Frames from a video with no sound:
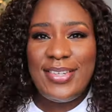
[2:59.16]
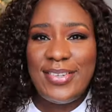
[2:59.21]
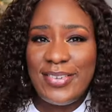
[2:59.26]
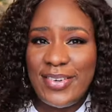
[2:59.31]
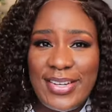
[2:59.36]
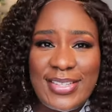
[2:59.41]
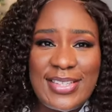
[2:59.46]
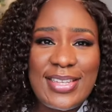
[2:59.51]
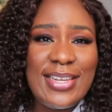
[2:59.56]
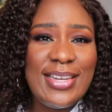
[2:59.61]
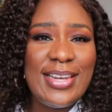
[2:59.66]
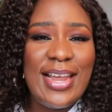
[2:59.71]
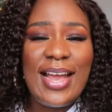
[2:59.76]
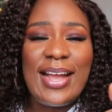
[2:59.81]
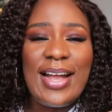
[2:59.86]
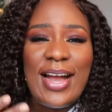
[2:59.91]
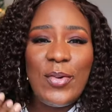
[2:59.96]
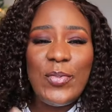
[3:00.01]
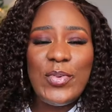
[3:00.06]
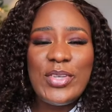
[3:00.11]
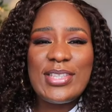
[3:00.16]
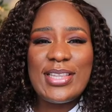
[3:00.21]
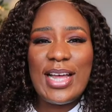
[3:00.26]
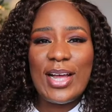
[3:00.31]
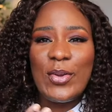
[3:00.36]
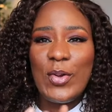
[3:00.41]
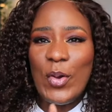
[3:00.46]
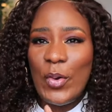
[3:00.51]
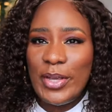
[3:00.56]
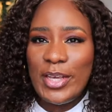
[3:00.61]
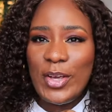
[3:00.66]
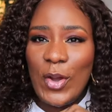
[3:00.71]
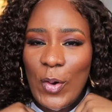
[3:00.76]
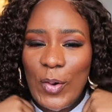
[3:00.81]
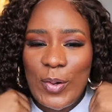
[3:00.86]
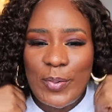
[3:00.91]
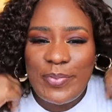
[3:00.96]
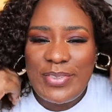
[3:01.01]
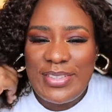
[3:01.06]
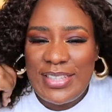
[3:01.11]
Seriously, like, can we start going
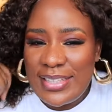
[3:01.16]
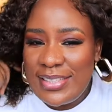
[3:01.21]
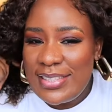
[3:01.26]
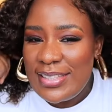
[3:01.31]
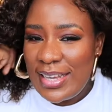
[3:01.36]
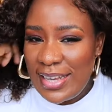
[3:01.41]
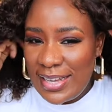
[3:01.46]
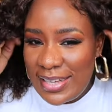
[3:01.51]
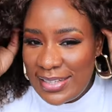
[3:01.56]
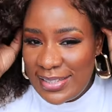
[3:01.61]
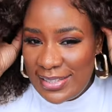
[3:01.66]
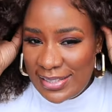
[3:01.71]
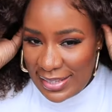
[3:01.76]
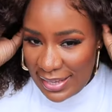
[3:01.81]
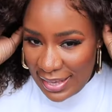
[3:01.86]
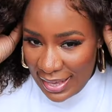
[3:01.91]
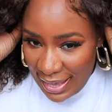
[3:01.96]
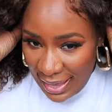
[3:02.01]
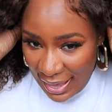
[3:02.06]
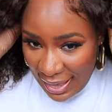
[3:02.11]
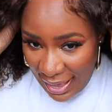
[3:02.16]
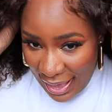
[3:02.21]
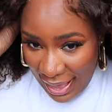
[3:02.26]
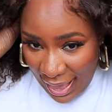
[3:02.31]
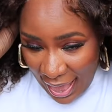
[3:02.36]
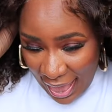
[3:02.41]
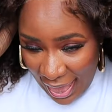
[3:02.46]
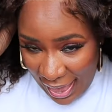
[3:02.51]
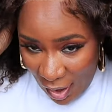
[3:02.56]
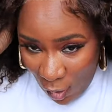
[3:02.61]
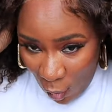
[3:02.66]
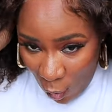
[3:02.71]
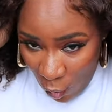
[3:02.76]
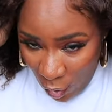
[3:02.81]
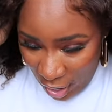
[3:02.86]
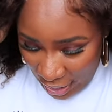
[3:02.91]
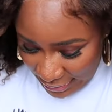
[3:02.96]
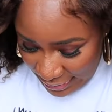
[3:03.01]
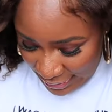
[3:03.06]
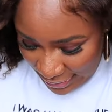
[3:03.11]
home? This is...
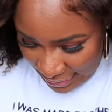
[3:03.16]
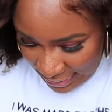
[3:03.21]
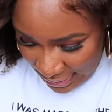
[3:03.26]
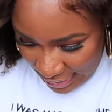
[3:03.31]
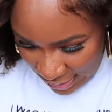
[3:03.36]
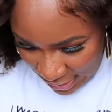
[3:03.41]
What?